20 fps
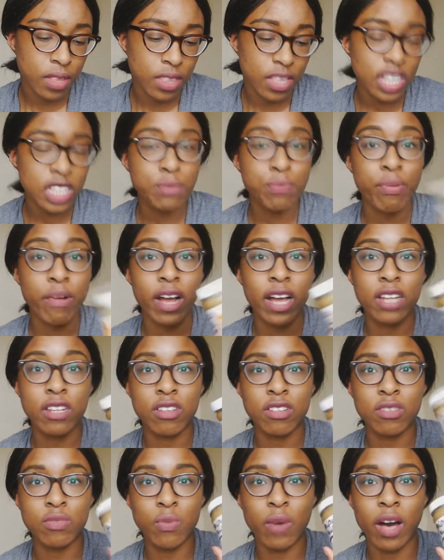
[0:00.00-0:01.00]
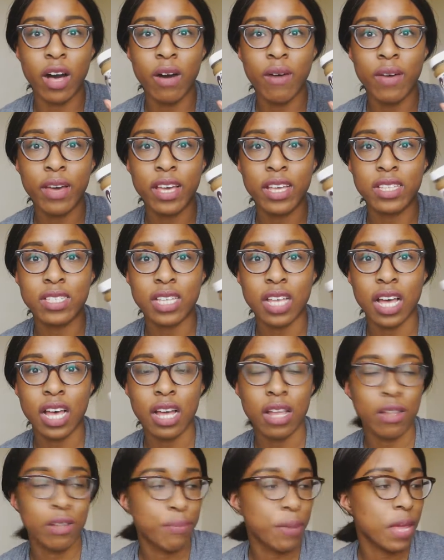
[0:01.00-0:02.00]
This brand as well is
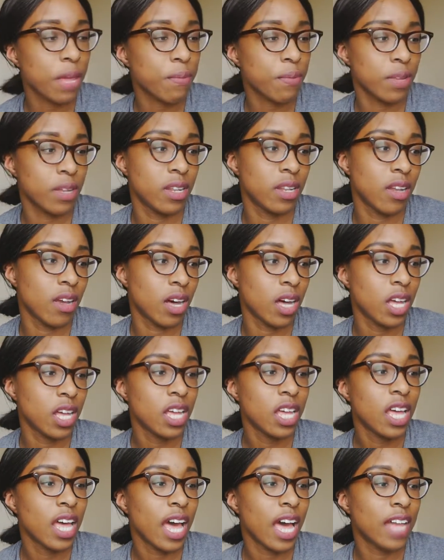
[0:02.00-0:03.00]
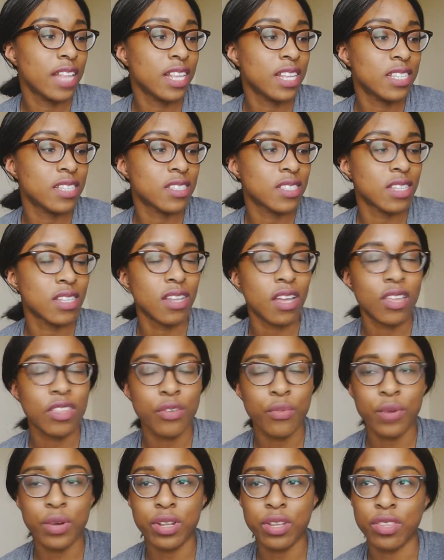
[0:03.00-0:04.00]
Pip and Nut, and this is
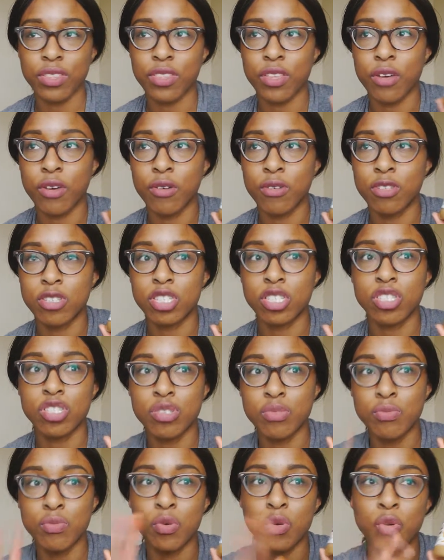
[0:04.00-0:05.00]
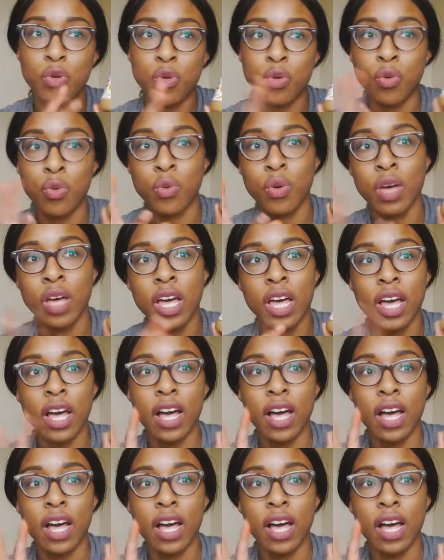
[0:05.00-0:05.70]
another one of those small